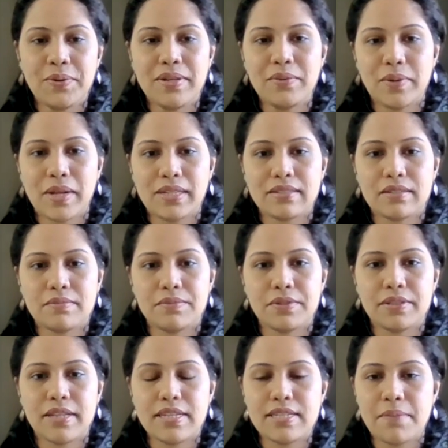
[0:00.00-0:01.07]
and welcome to
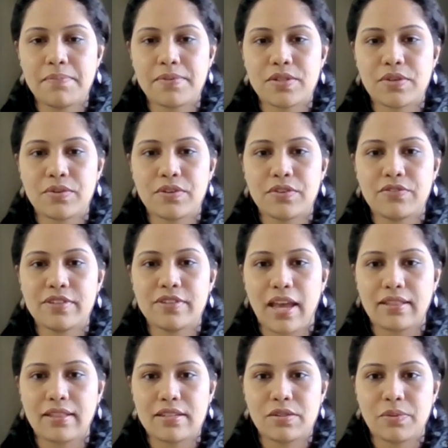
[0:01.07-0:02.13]
this episode of
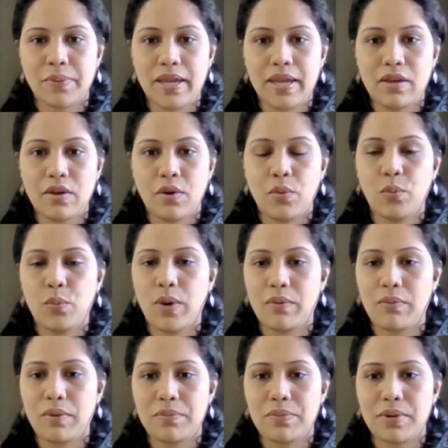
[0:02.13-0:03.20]
Tech This Week, where
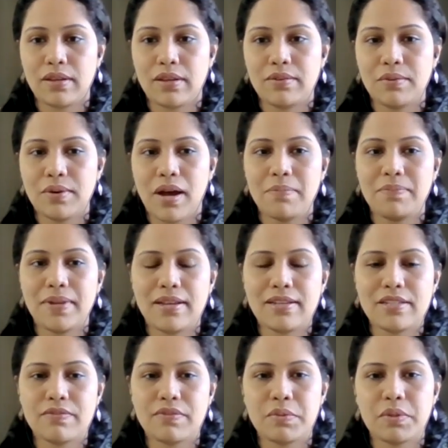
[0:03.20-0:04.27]
we bring you
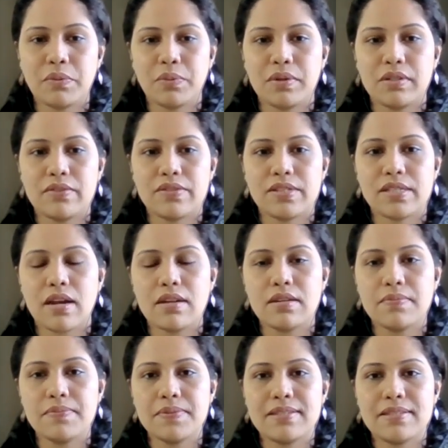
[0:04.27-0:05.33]
updates from the world of
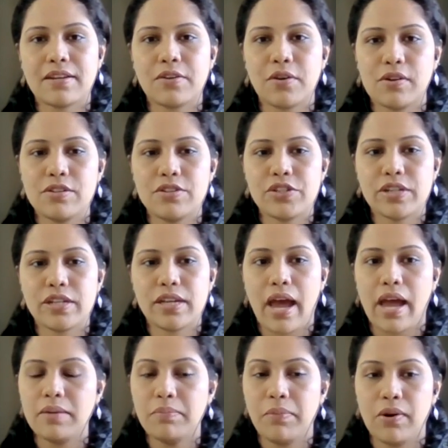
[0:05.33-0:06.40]
startups, technology,
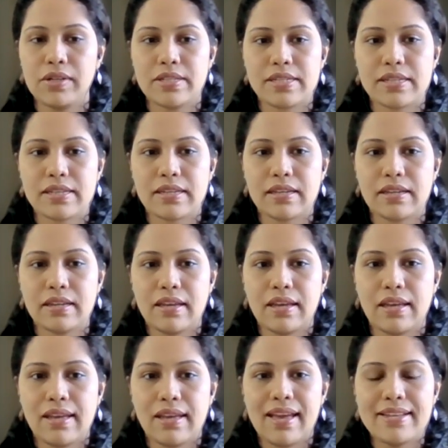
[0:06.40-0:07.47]
and policy.
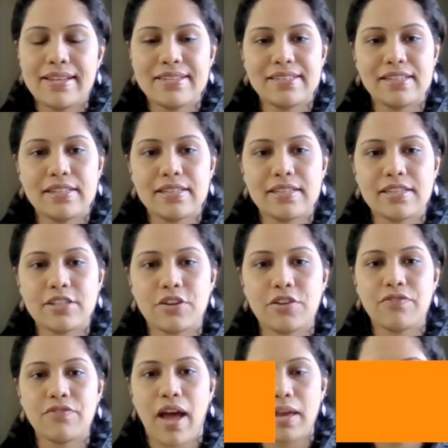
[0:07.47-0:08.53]
It is the season
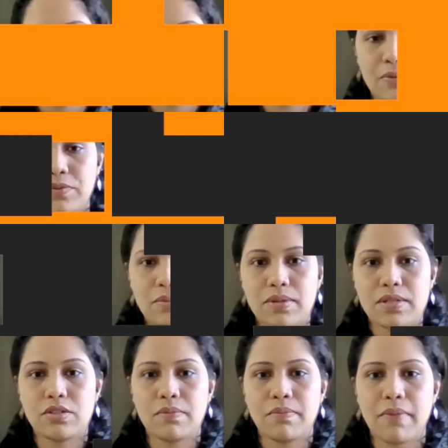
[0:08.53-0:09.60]
of IPOs,
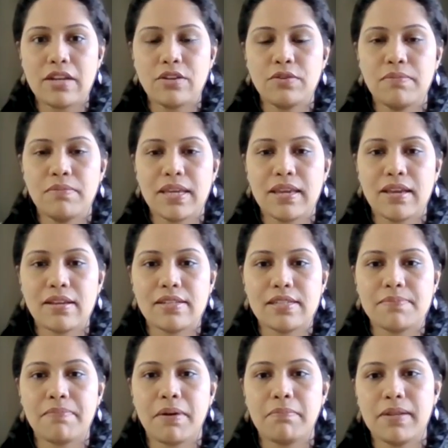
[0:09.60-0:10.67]
with Zomato making
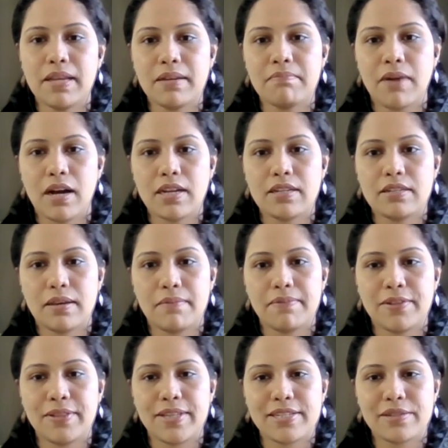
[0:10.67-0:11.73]
its public market
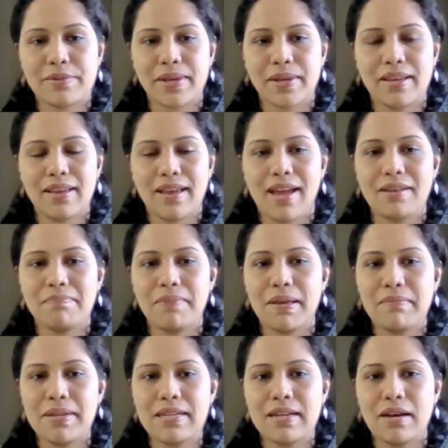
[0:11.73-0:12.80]
debut this week and
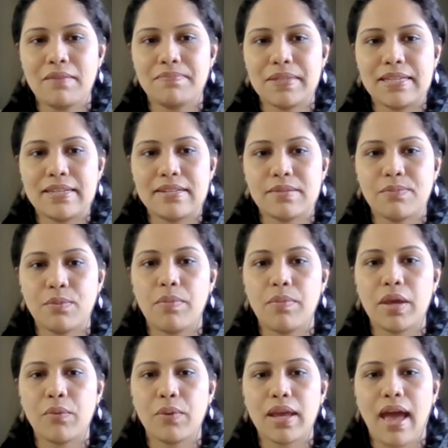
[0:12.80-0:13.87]
payment companies
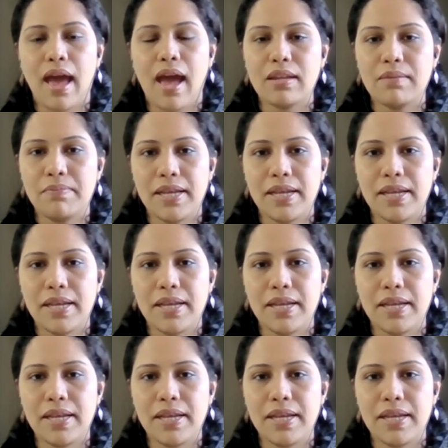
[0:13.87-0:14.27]
MobiKwik and